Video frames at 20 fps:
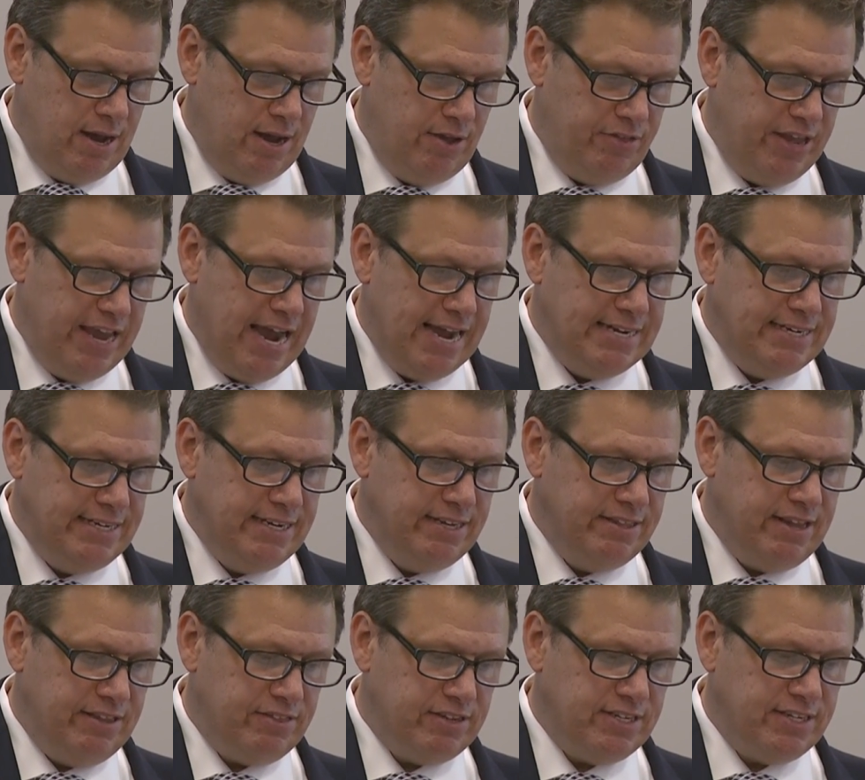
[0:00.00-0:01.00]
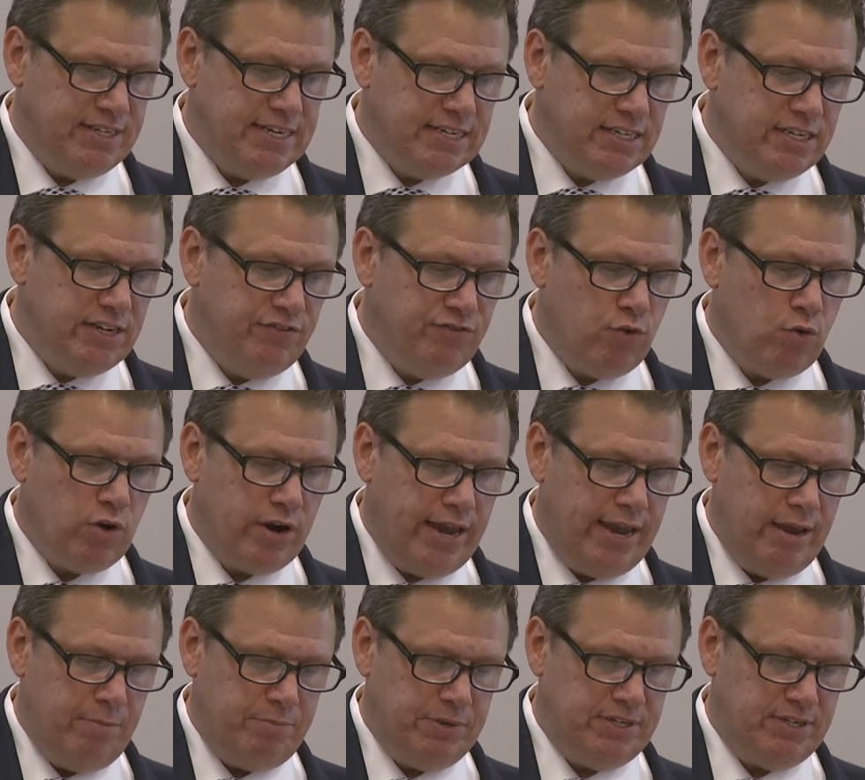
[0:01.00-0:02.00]
the idea that the 64
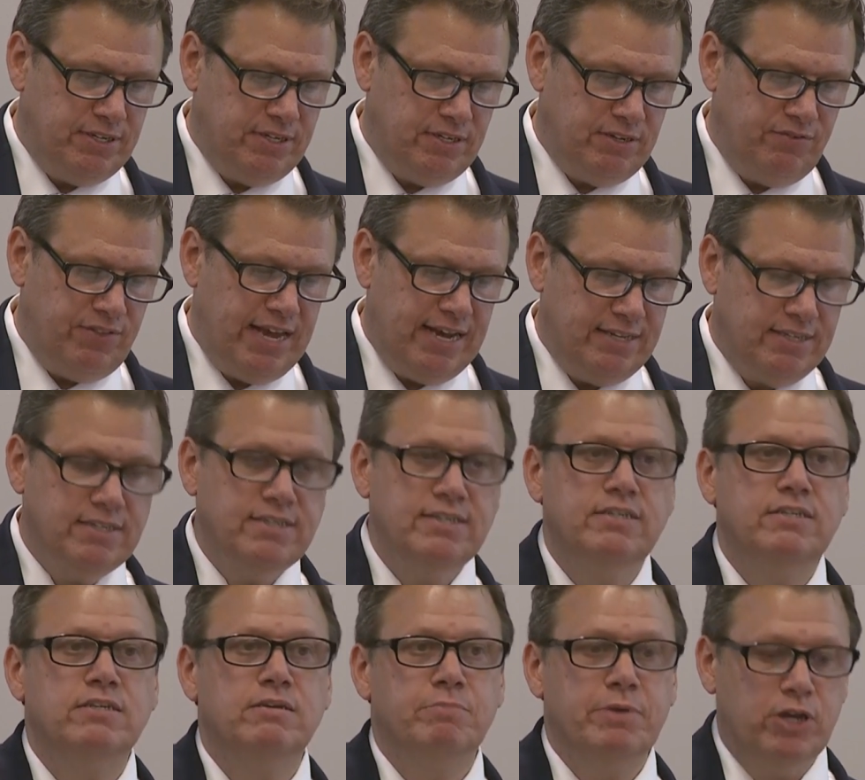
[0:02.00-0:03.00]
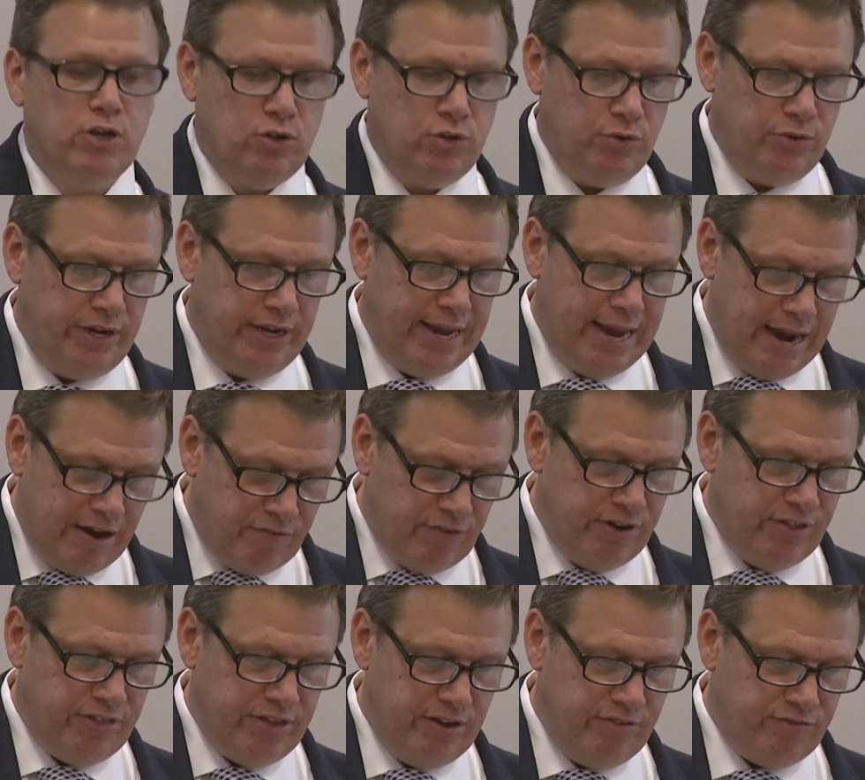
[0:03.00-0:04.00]
campuses of that system, including
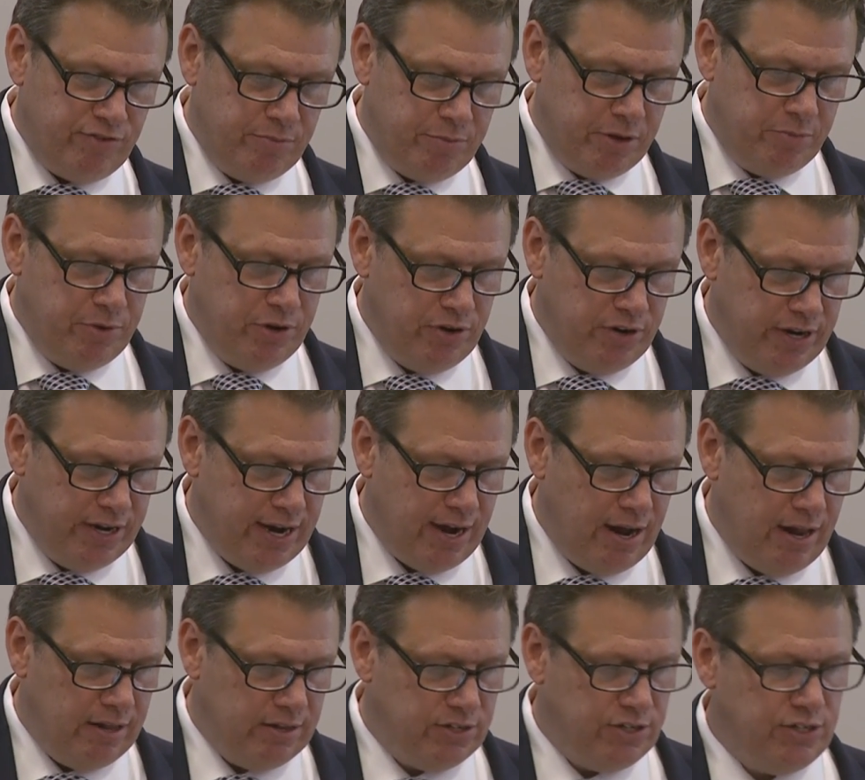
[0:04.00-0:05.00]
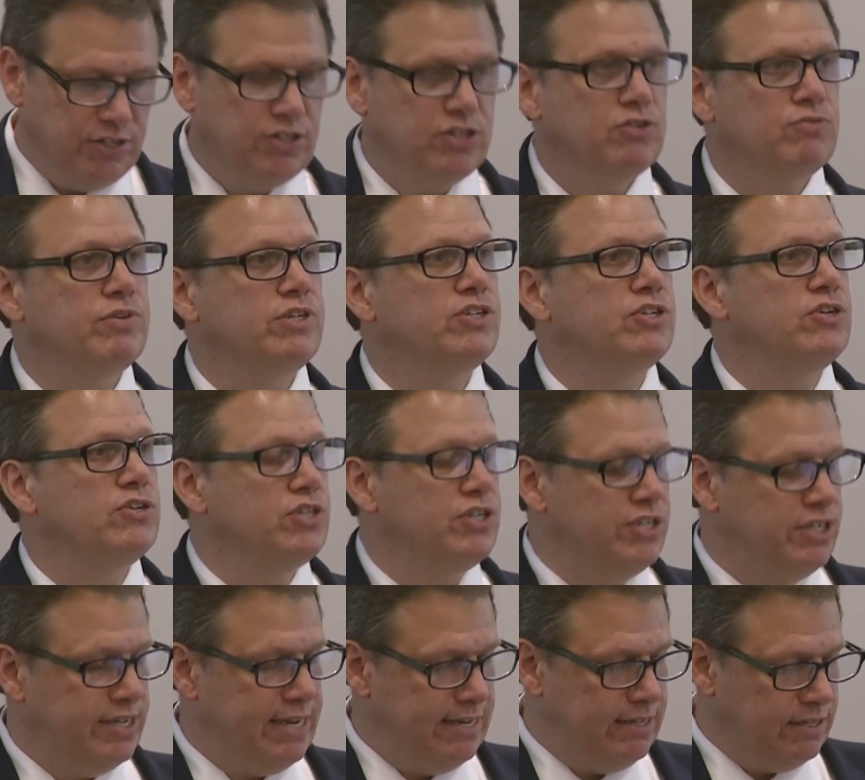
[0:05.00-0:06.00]
everything from community colleges to
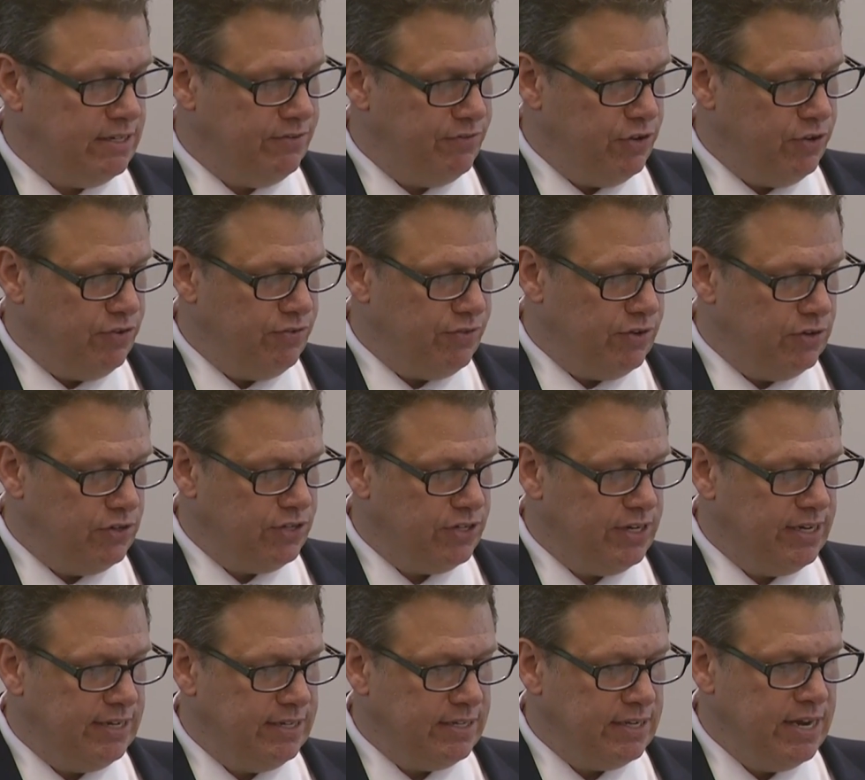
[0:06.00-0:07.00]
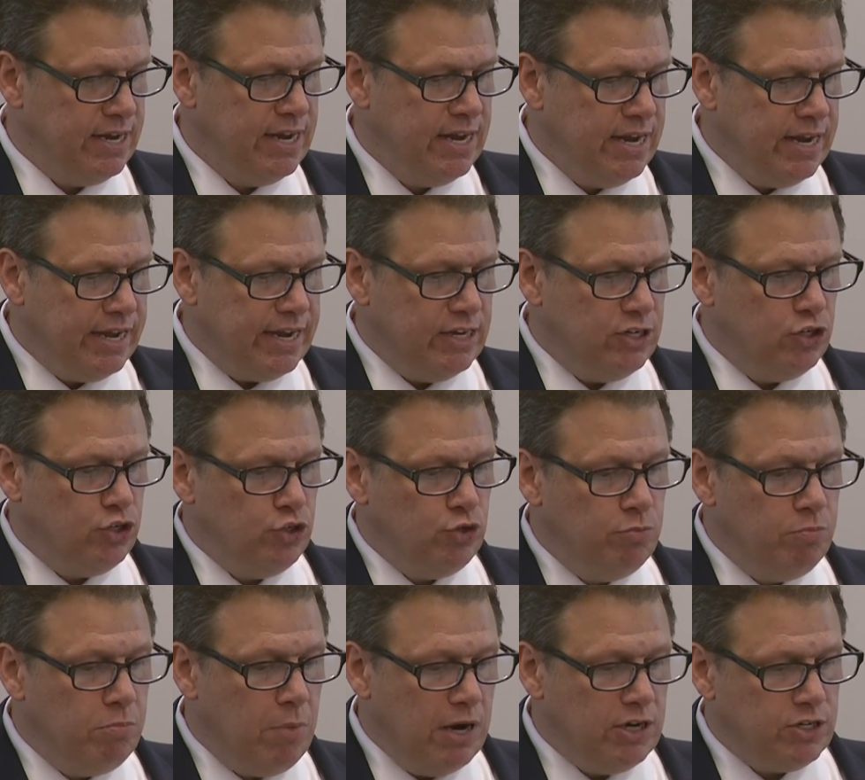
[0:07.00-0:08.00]
research-intensive universities, can do
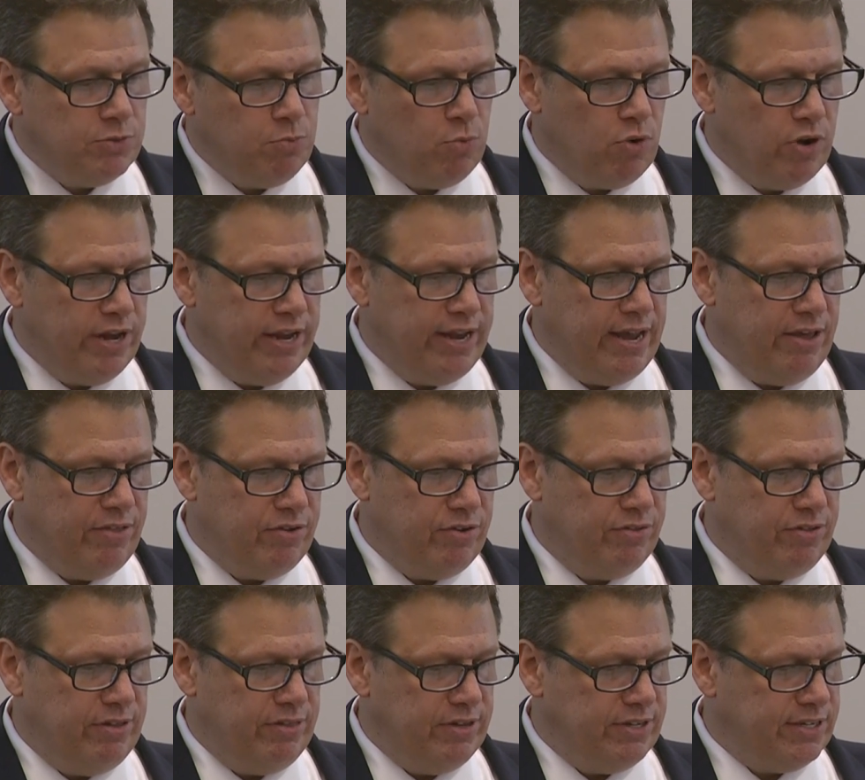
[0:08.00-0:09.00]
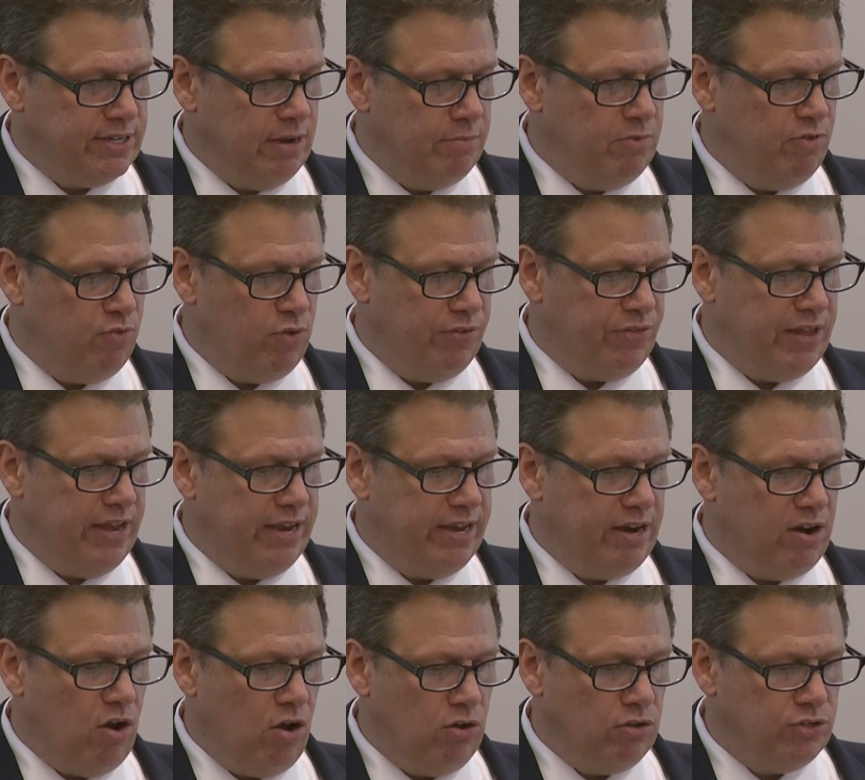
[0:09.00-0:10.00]
much more together than the sum of what they can
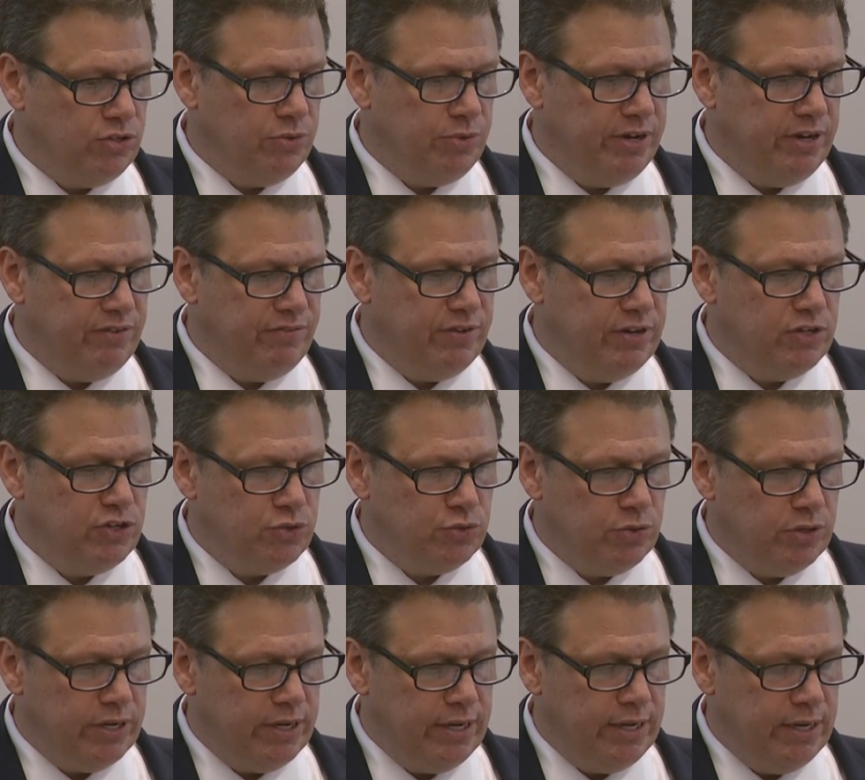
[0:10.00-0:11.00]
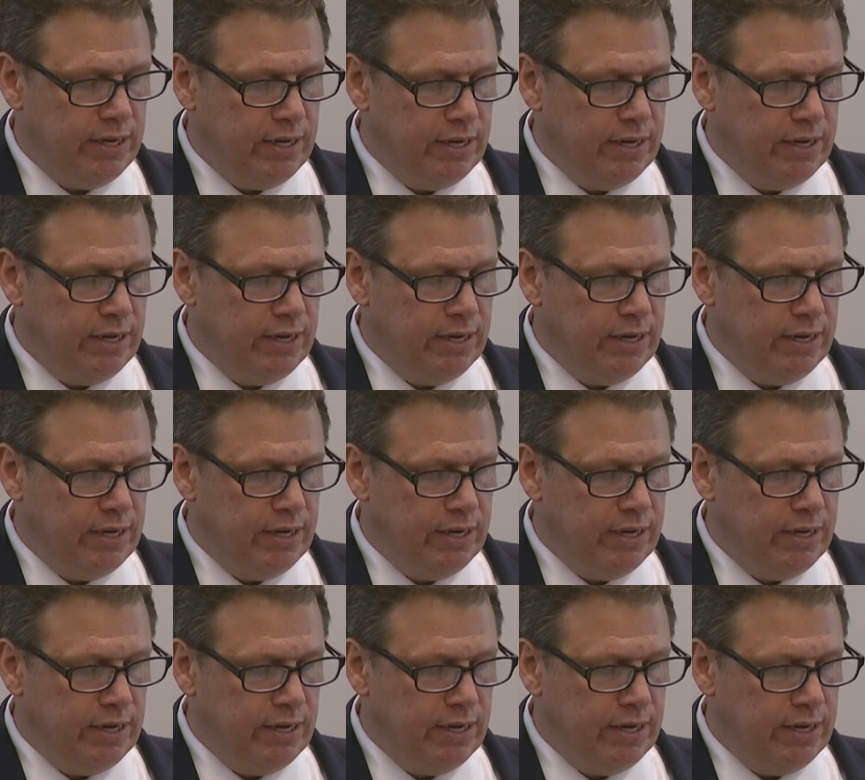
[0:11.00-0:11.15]
all do individually.